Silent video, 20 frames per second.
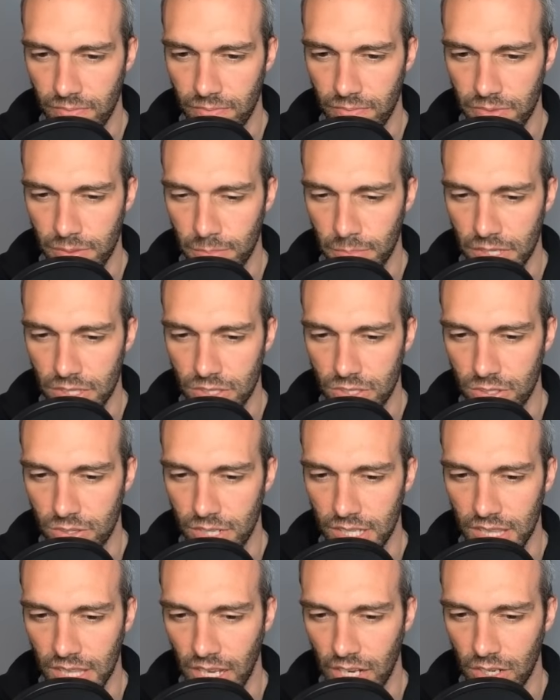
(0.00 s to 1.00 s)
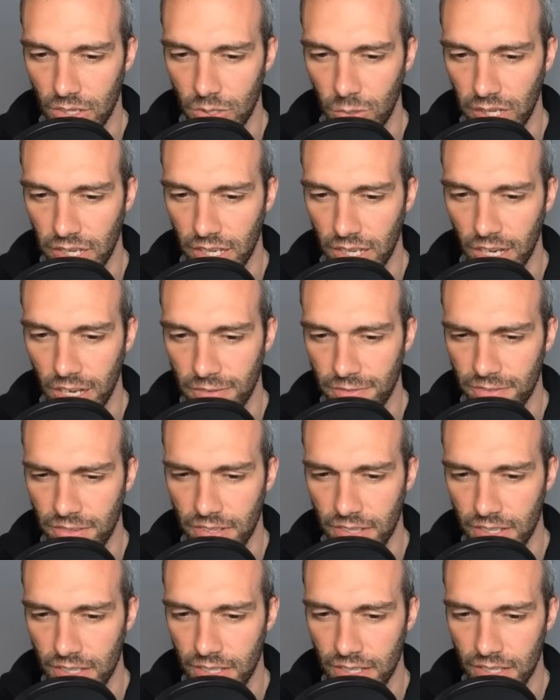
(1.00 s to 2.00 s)
But do get that Earthquake off.
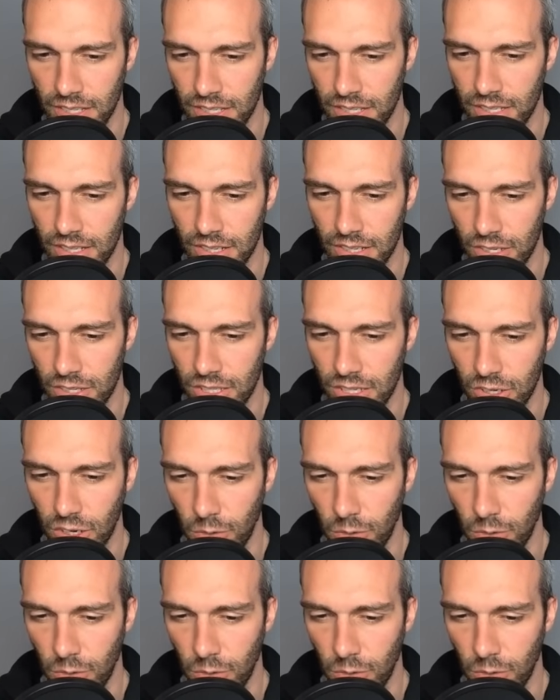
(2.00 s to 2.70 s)
They're